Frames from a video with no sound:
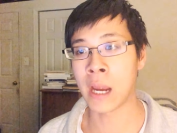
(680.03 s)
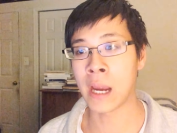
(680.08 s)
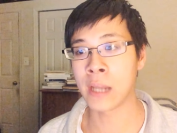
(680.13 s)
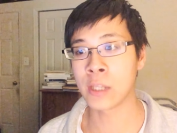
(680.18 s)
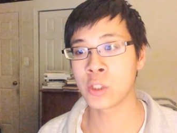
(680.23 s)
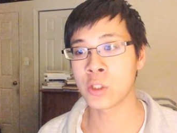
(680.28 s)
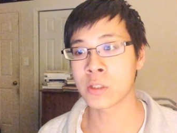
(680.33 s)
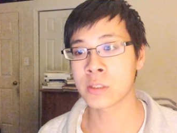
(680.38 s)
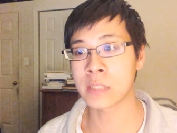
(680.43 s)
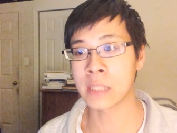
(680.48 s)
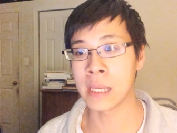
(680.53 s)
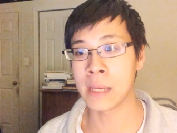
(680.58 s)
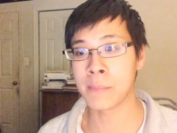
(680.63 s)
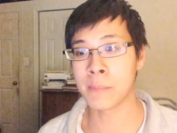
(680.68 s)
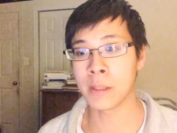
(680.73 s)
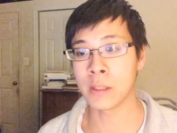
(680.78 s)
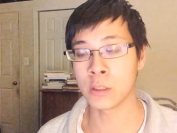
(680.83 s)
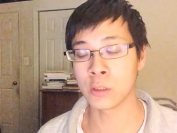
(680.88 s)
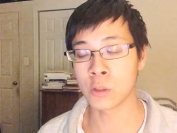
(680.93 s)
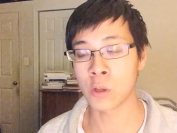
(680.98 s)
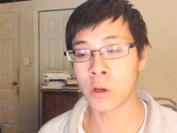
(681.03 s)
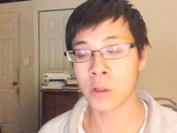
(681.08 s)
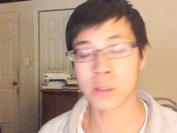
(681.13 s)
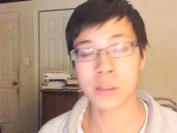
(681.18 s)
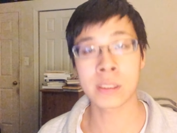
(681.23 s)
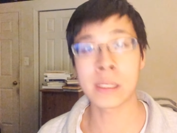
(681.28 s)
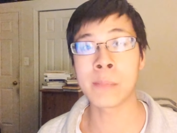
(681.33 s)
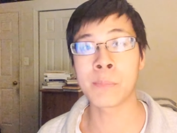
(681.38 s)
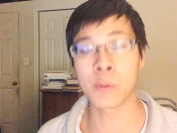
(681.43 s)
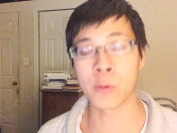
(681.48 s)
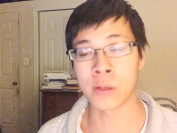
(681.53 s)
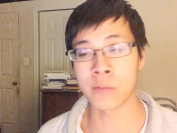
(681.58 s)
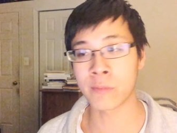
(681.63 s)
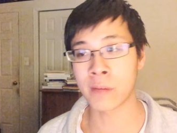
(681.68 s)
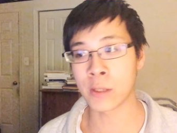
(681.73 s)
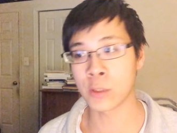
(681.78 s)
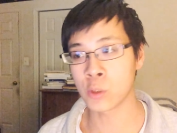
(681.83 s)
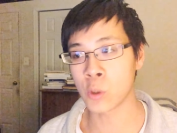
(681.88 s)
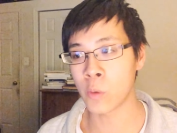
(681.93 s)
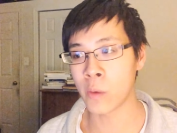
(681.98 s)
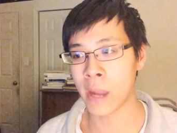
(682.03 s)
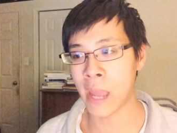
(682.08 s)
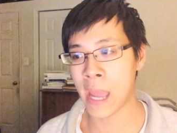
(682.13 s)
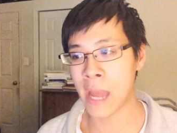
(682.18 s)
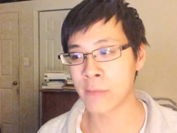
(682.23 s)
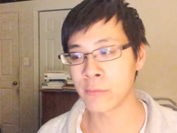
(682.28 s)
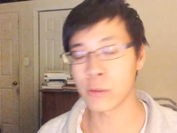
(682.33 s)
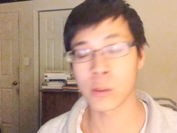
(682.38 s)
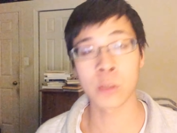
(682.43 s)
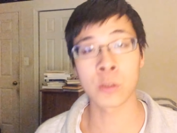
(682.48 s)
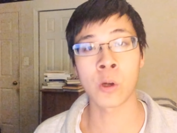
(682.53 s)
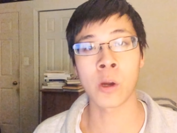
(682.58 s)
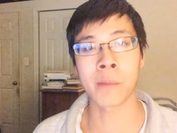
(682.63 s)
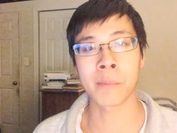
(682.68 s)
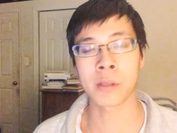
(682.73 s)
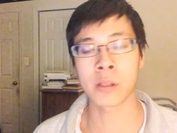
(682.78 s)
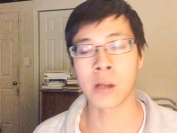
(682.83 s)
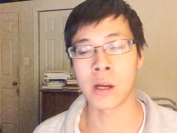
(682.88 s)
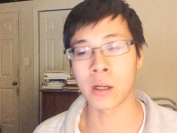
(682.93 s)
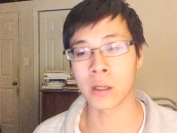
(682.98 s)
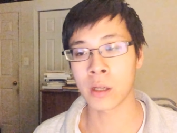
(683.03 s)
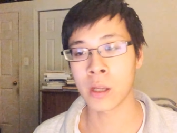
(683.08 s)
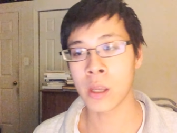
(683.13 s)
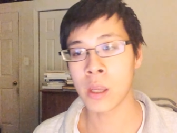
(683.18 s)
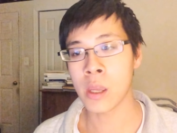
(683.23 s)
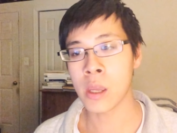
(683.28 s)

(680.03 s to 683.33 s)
I just am a long sleeper if I don't have an alarm clock.